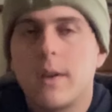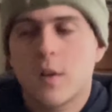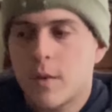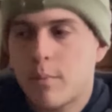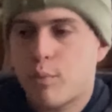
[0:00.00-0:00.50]
So
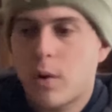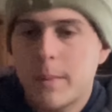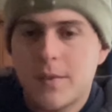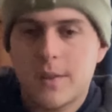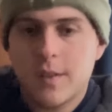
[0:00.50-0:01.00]
what the
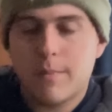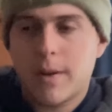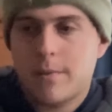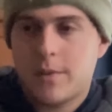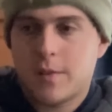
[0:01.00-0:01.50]
premise is
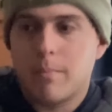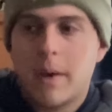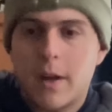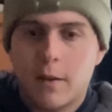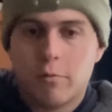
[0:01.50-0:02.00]
about this
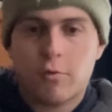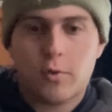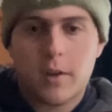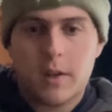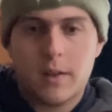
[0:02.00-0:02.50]
man
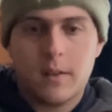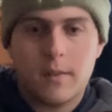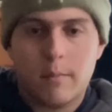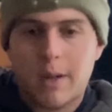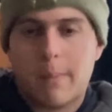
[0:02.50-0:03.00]
infiltrating
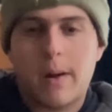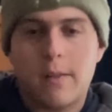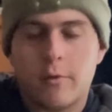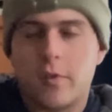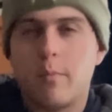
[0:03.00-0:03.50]
the Black
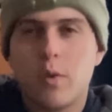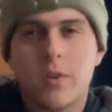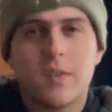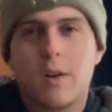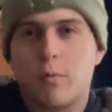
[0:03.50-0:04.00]
Panthers. The
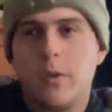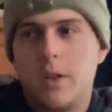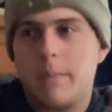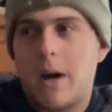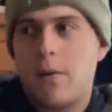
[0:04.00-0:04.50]
movie's not really
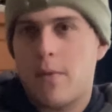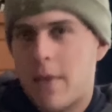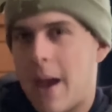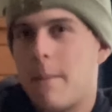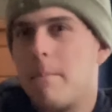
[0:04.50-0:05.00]
about
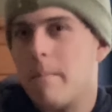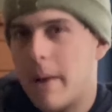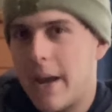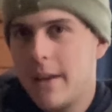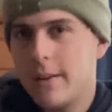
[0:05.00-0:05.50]
that
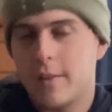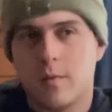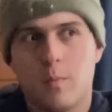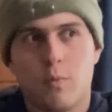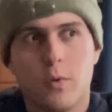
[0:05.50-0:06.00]
man, it's
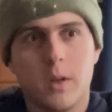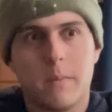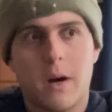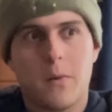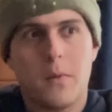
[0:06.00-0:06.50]
really
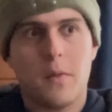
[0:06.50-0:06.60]
about